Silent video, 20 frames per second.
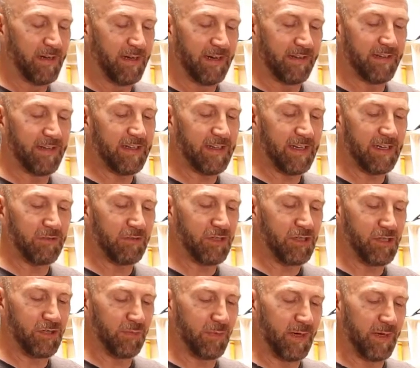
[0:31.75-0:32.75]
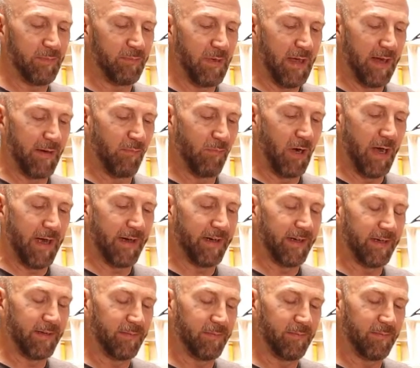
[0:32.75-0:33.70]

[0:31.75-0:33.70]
I think English thread bottom bracket.